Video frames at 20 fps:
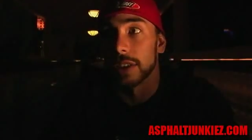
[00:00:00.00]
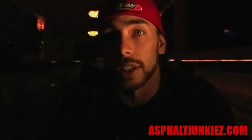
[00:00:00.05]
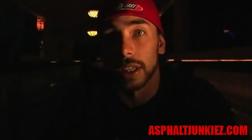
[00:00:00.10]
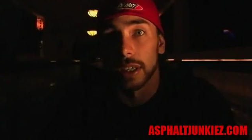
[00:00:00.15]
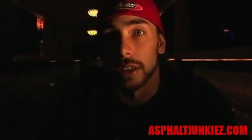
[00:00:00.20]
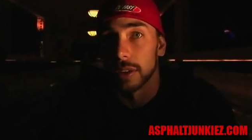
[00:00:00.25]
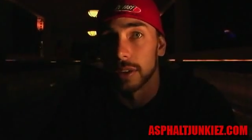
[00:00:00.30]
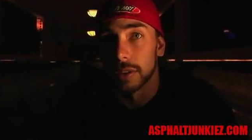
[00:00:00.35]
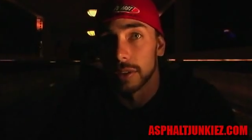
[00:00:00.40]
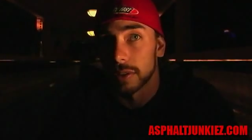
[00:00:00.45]

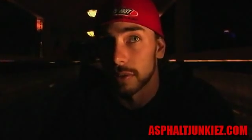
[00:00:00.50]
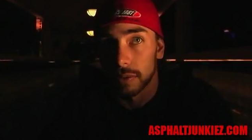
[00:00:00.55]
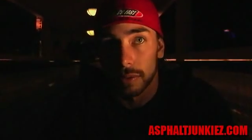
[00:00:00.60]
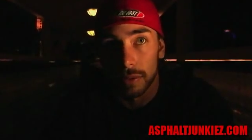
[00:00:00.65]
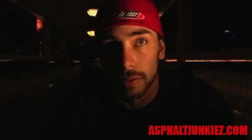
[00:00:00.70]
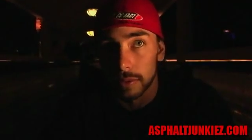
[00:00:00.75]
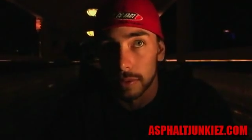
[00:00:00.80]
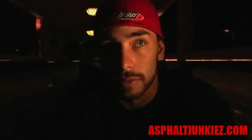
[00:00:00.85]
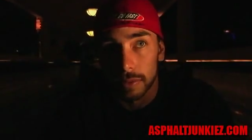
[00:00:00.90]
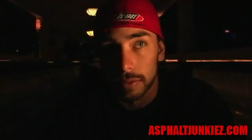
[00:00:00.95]
chairs and
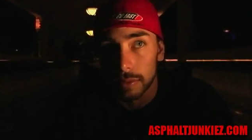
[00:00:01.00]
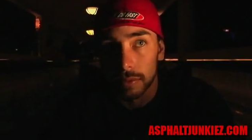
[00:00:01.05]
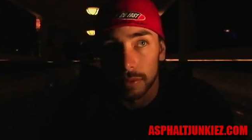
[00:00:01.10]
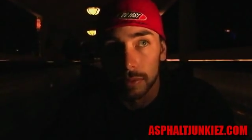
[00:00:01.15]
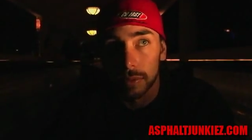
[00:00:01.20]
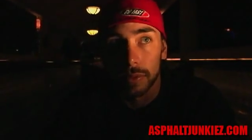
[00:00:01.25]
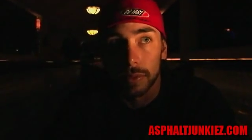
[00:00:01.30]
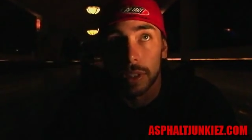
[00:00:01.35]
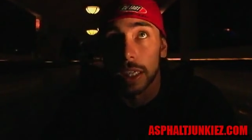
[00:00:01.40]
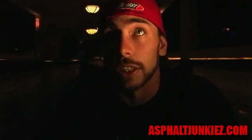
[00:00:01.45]

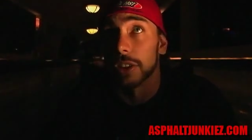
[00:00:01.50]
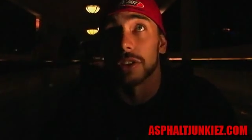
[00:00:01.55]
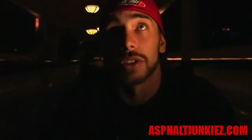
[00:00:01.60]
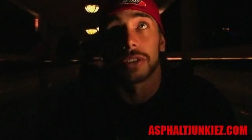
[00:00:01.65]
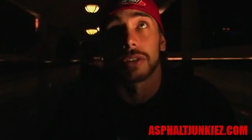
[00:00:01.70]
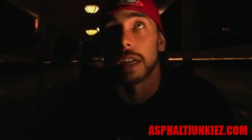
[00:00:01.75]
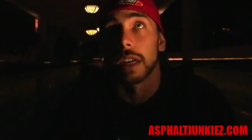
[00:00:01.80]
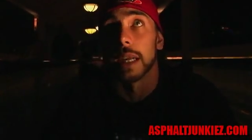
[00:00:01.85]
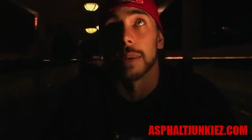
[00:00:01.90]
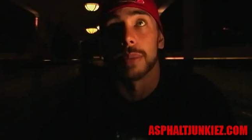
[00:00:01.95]
tighter
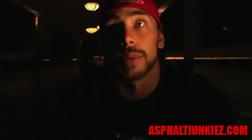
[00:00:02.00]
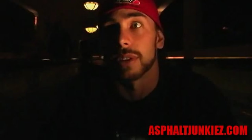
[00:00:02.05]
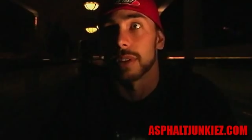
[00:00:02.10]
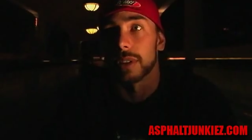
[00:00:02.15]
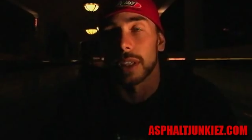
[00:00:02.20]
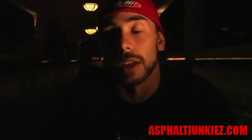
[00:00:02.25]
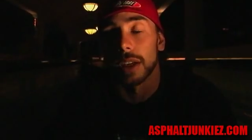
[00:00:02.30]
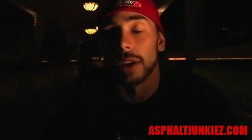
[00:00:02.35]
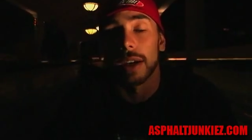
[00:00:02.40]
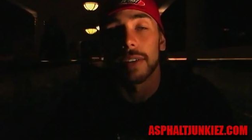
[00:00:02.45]
screams and,
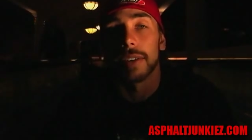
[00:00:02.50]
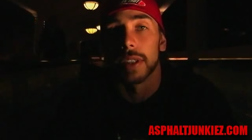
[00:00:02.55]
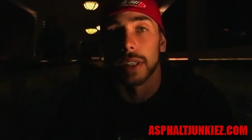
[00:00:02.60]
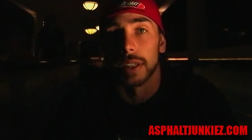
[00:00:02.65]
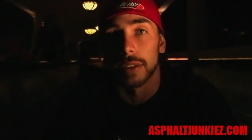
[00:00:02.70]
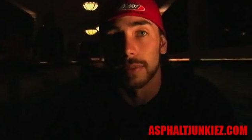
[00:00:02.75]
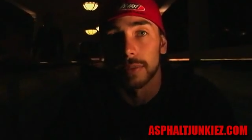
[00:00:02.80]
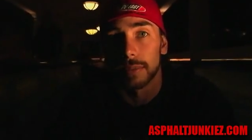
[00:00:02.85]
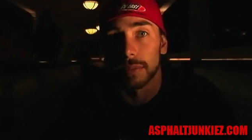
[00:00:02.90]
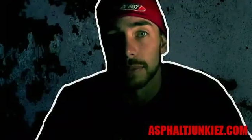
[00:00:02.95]
you know, everything.